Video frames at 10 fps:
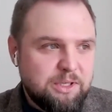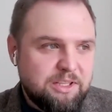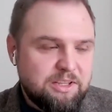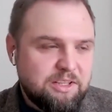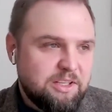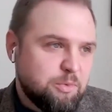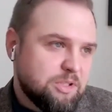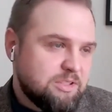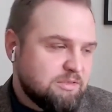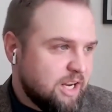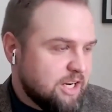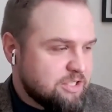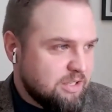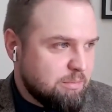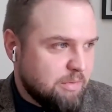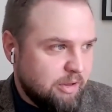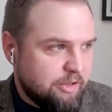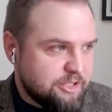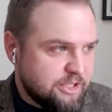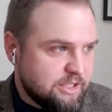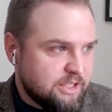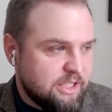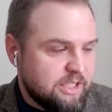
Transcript: and that what actually bothers us.